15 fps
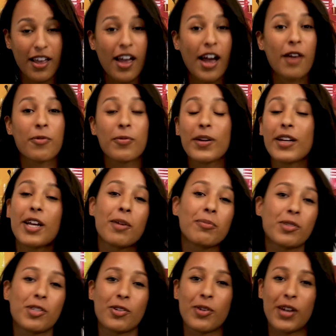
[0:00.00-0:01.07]
I really hope
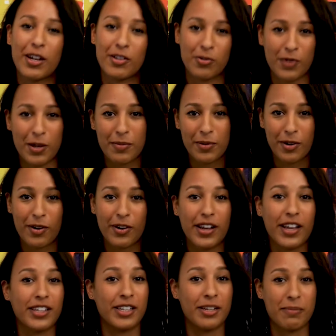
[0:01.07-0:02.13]
to see you at the webinar
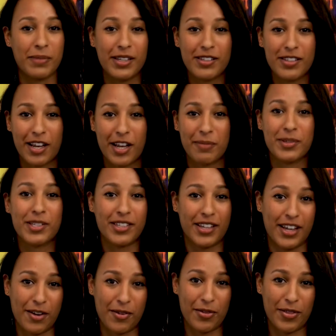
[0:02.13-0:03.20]
and in the meantime, stay
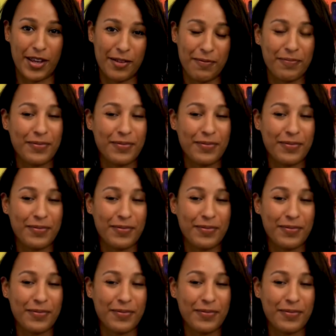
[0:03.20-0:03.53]
healthy.